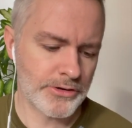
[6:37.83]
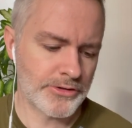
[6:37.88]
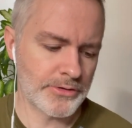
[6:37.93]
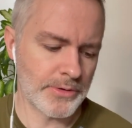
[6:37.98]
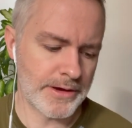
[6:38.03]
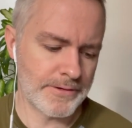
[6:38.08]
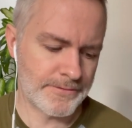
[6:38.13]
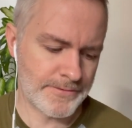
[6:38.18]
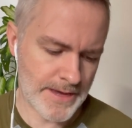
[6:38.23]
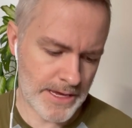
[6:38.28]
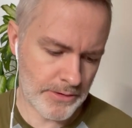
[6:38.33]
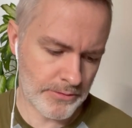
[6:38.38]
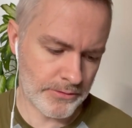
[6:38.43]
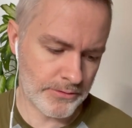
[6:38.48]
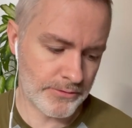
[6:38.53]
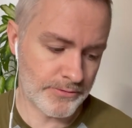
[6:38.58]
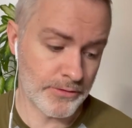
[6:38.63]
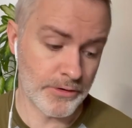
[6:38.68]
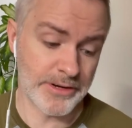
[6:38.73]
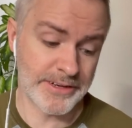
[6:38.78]
So I
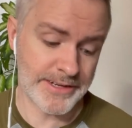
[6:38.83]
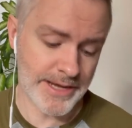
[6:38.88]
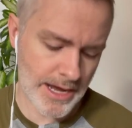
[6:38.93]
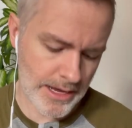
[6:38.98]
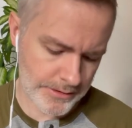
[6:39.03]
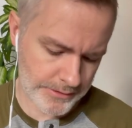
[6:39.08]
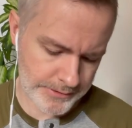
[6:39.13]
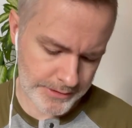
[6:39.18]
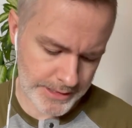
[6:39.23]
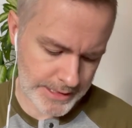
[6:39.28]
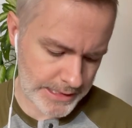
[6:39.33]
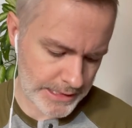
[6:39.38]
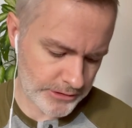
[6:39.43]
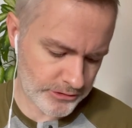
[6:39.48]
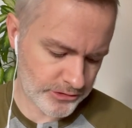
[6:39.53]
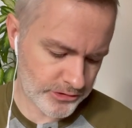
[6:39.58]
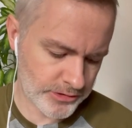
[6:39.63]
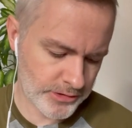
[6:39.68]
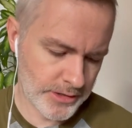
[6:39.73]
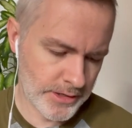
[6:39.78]
found for $1
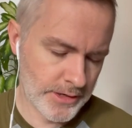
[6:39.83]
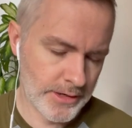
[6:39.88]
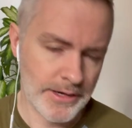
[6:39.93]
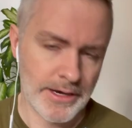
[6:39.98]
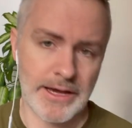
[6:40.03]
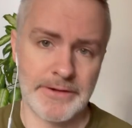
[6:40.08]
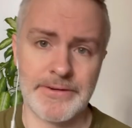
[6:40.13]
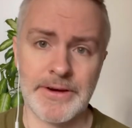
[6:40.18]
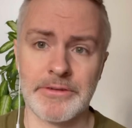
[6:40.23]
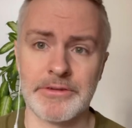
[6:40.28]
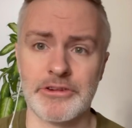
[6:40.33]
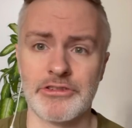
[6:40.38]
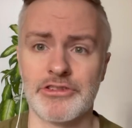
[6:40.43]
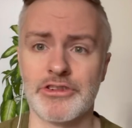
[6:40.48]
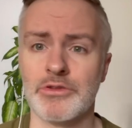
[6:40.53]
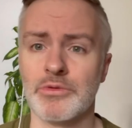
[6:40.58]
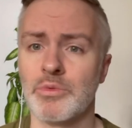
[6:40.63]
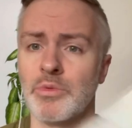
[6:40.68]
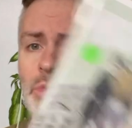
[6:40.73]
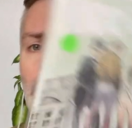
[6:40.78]
each, I found
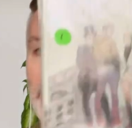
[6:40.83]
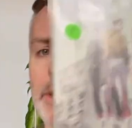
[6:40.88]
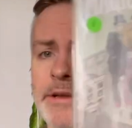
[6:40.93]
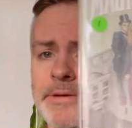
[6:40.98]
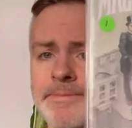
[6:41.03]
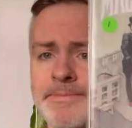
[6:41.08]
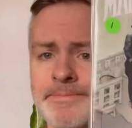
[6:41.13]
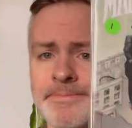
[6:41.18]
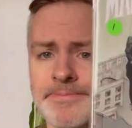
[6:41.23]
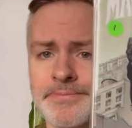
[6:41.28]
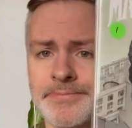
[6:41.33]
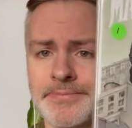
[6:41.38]
issue 1,